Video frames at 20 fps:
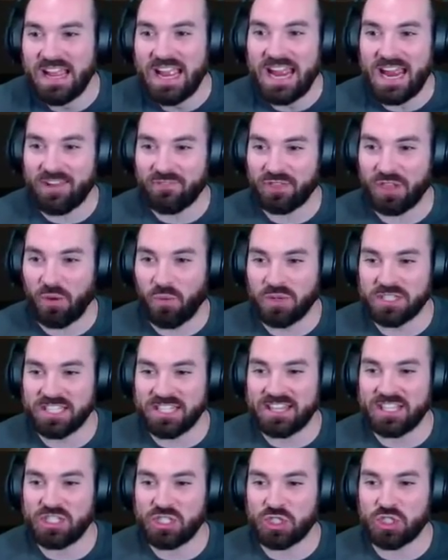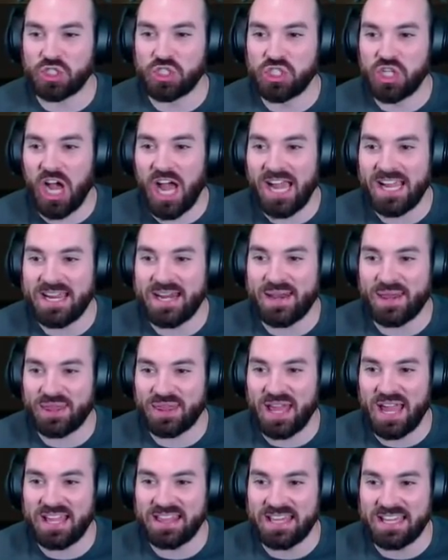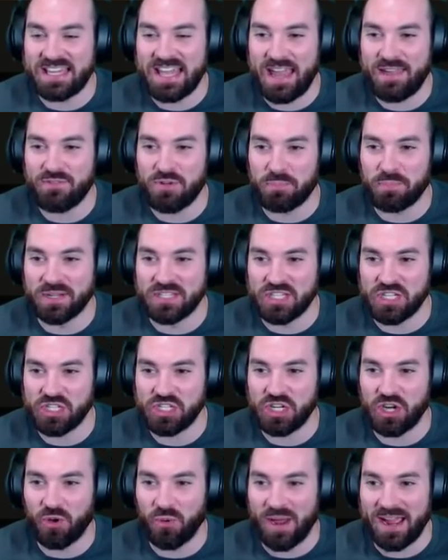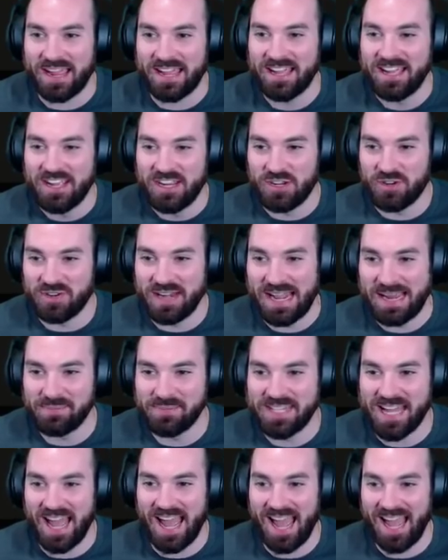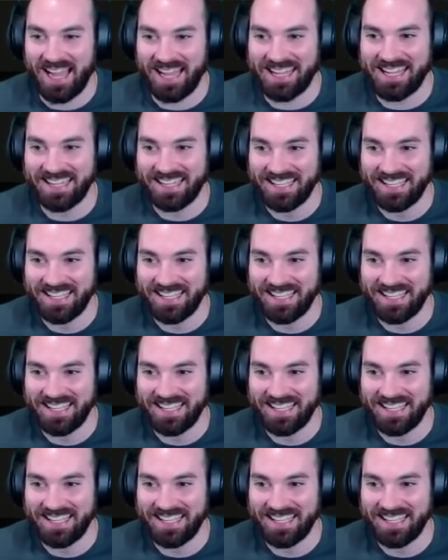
If there wasn't this giant thing that gave your position away, your name tag.